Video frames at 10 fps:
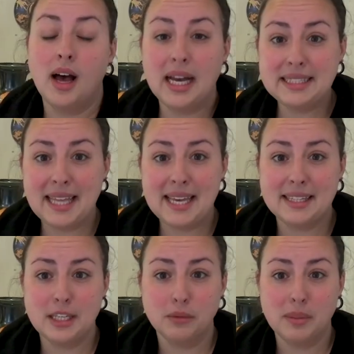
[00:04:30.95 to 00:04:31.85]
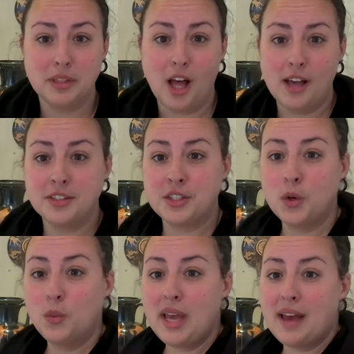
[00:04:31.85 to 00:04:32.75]
Unlike the
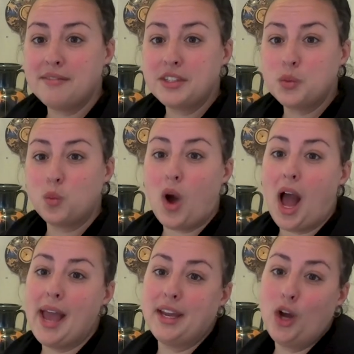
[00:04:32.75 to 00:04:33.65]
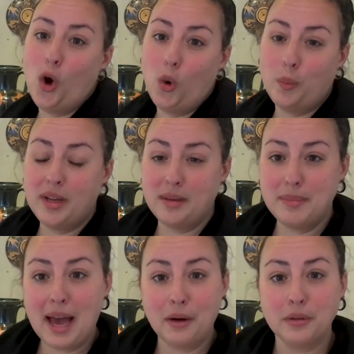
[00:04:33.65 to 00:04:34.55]
aryballos, we have this wide open
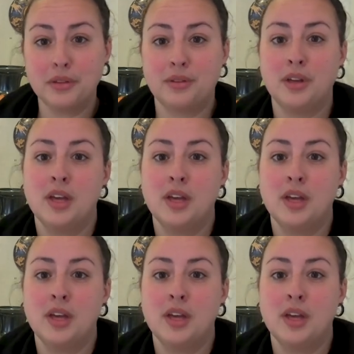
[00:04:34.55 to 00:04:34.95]
mouth.